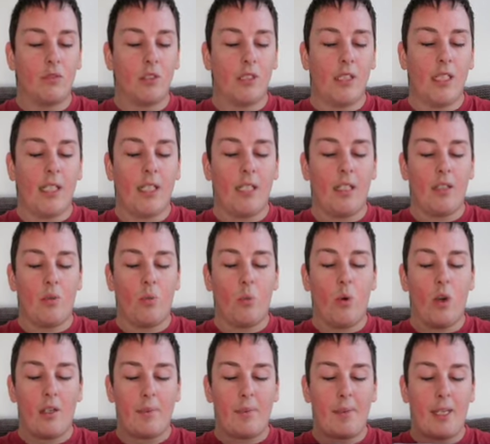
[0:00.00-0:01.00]

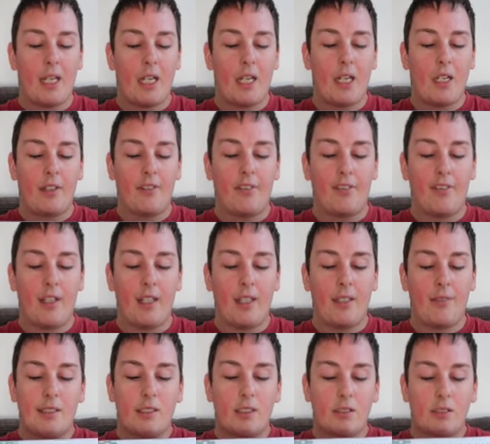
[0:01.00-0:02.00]
wipe it over.
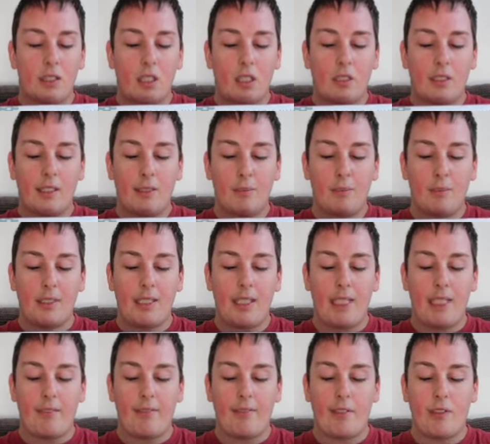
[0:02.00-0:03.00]
It's non-toxic
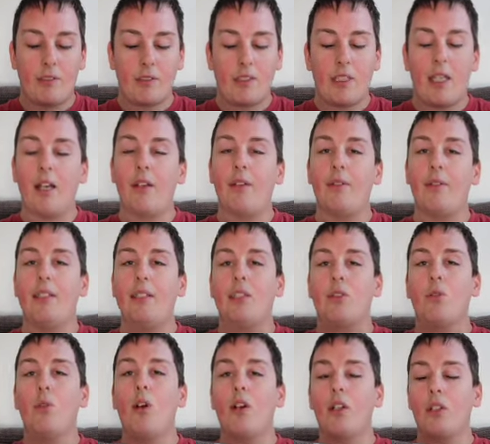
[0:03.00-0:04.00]
material, so it's
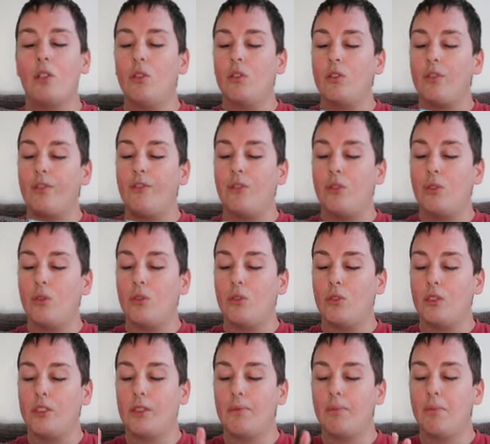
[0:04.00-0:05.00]
quite good for
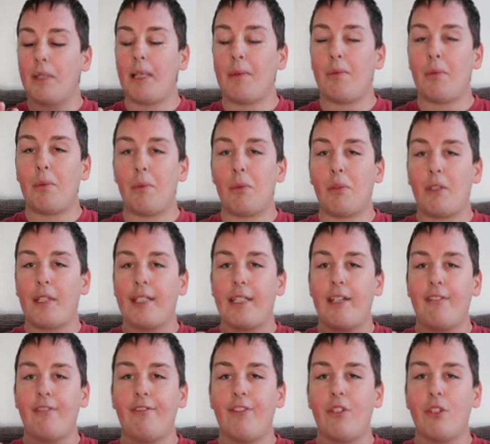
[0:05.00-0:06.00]
some people who put it in their
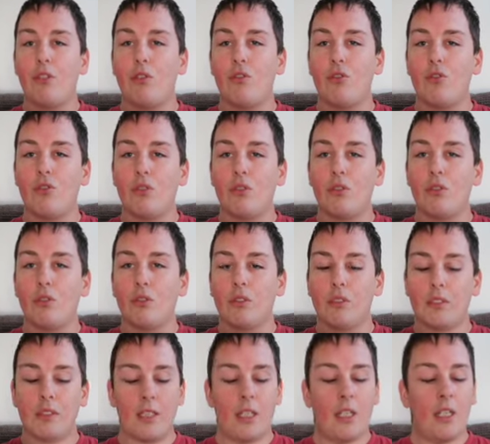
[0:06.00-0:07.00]
food drawers
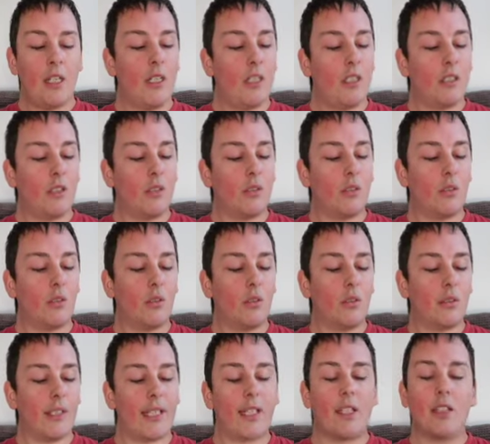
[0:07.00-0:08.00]
or
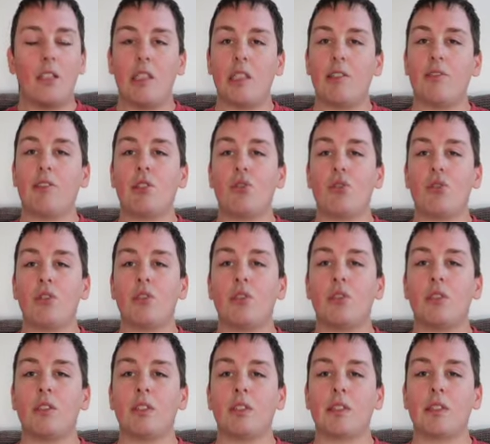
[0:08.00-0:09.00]
their cutlery
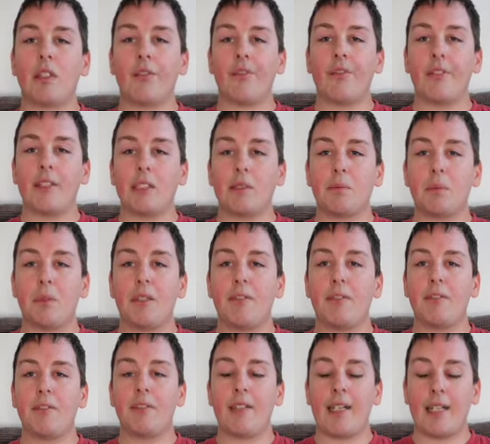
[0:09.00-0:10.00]
drawers to stop things
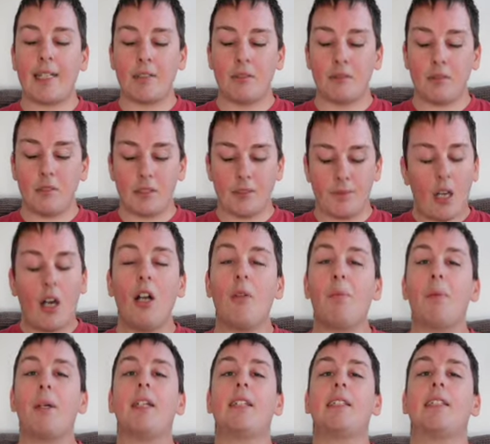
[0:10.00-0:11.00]
moving around. I
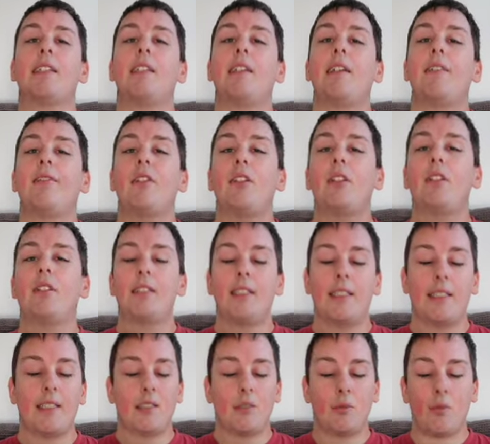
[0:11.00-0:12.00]
personally have used
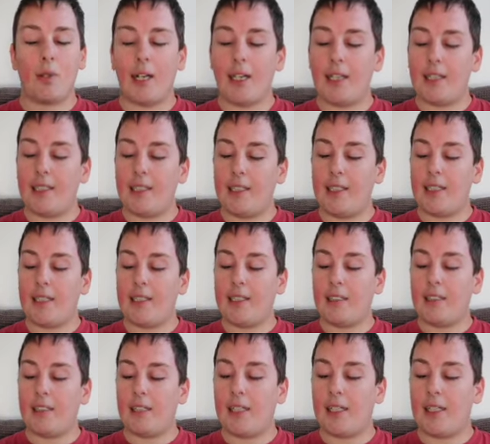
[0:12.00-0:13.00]
this as well
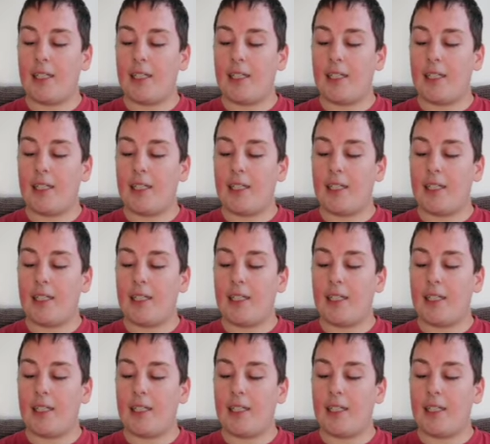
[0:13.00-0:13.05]
in,